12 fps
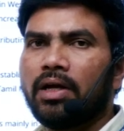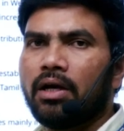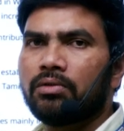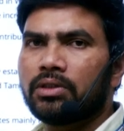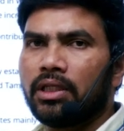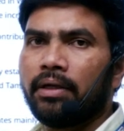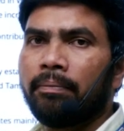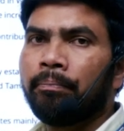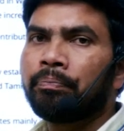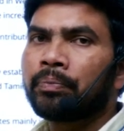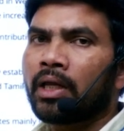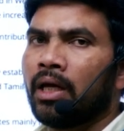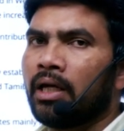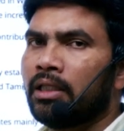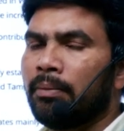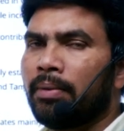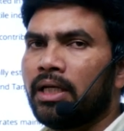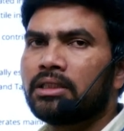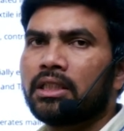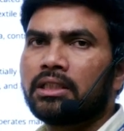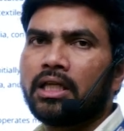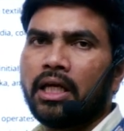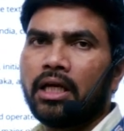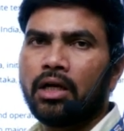we have seen at the places
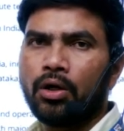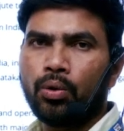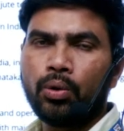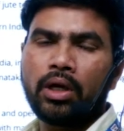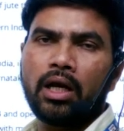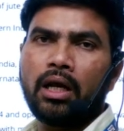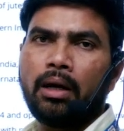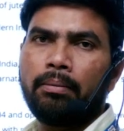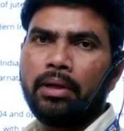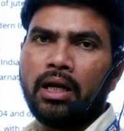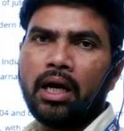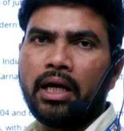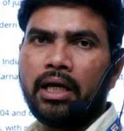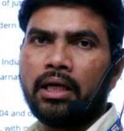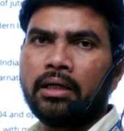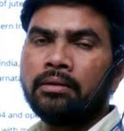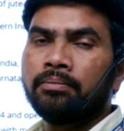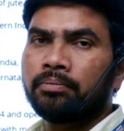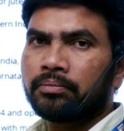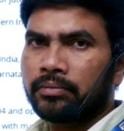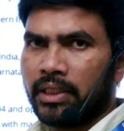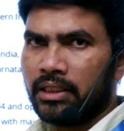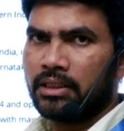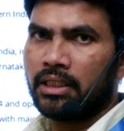like Rourkela, Bhilai,
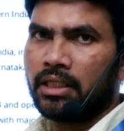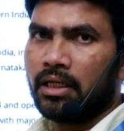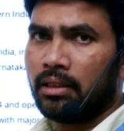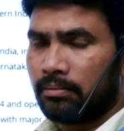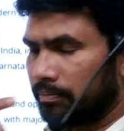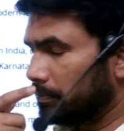etc.,